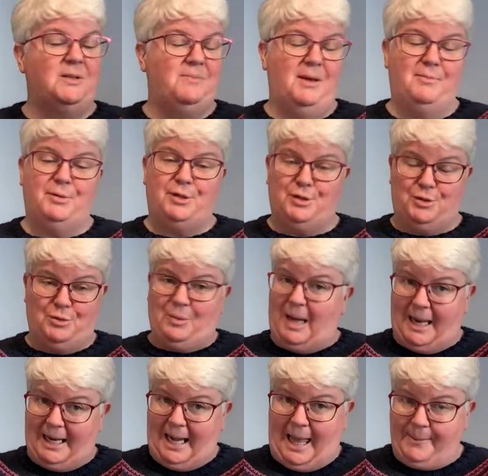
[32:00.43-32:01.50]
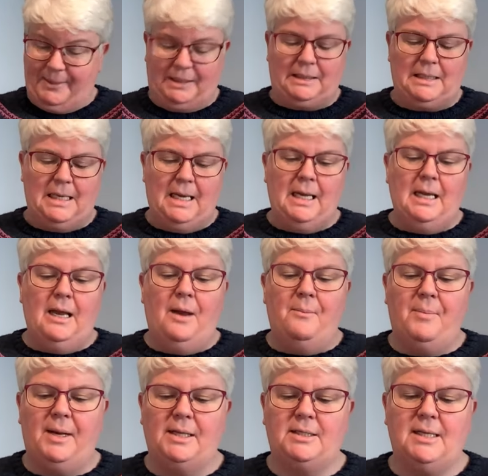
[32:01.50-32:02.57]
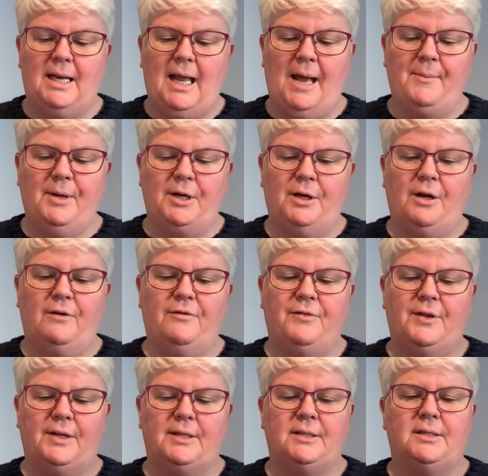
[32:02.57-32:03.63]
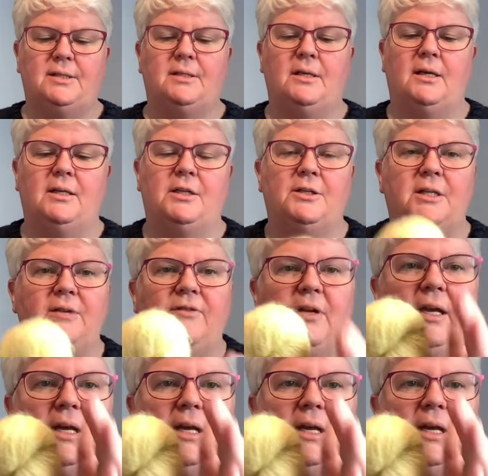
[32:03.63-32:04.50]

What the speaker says: people just don't like lemon, but it's a lemon enough that it's, there's even a